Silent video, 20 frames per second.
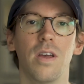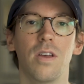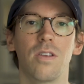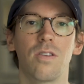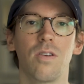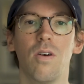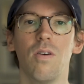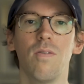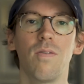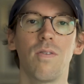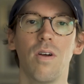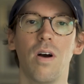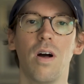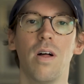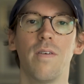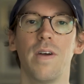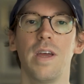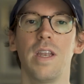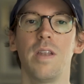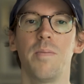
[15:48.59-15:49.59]
So
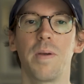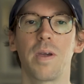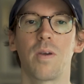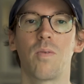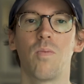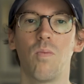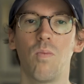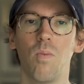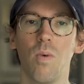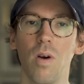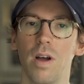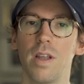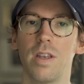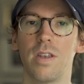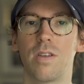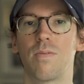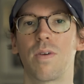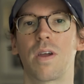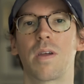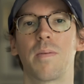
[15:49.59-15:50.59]
overall, if I had to pick one
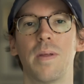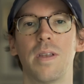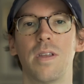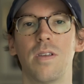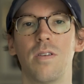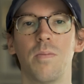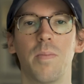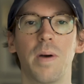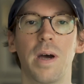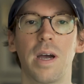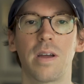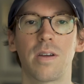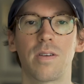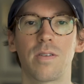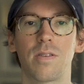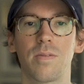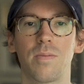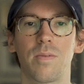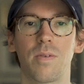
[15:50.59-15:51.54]
to recommend to new buyers